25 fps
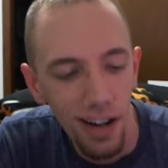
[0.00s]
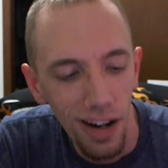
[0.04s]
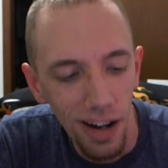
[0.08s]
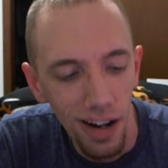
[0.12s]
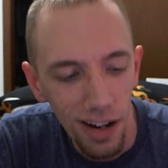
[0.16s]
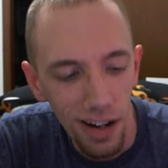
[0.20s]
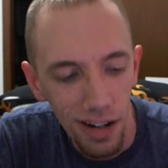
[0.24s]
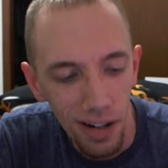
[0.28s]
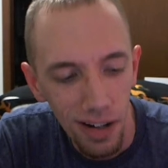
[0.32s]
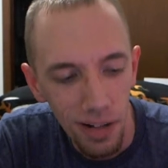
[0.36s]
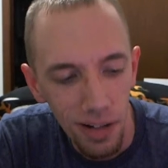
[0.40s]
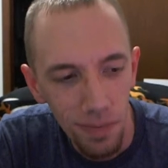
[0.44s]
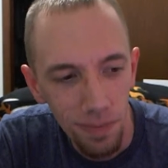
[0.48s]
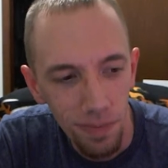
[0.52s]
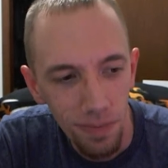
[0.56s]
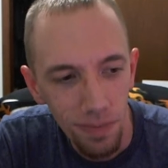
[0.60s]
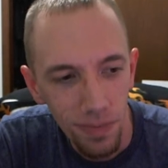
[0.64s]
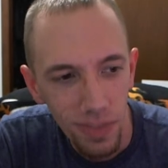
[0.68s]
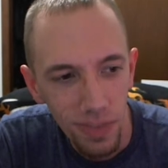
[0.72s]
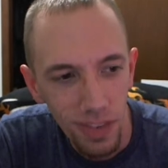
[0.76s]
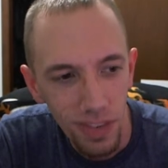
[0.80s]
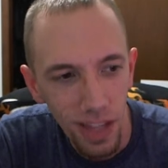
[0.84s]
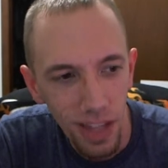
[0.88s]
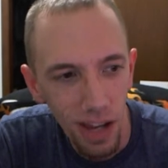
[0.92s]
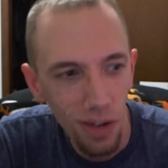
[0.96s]
Now,
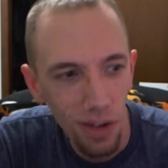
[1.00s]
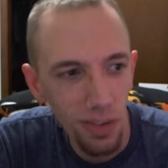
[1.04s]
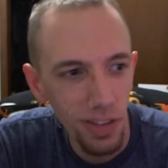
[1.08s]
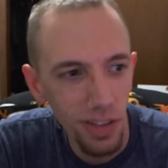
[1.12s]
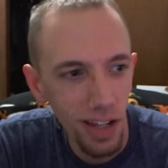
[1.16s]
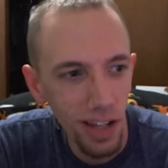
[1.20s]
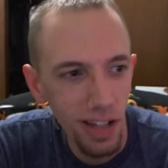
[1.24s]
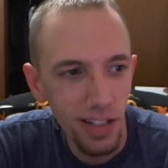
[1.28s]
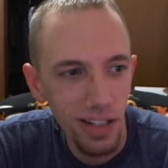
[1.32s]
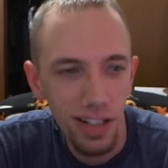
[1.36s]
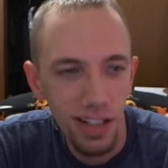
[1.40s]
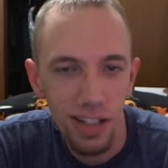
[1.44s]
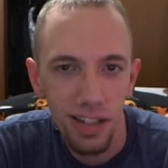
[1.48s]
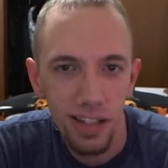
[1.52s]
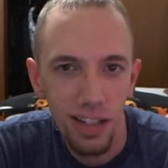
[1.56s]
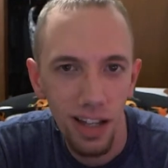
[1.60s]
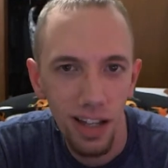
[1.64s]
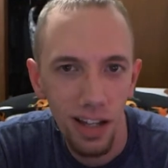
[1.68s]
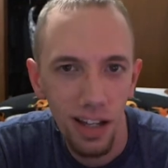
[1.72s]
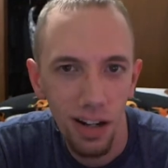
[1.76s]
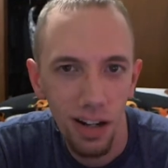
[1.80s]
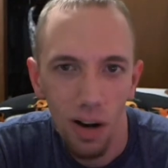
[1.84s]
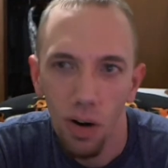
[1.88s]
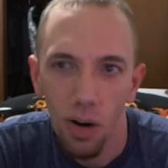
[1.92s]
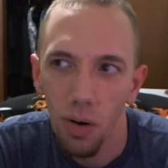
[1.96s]
the idea
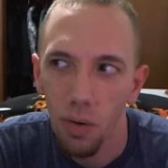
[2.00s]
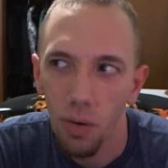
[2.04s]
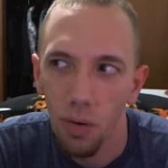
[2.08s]
that,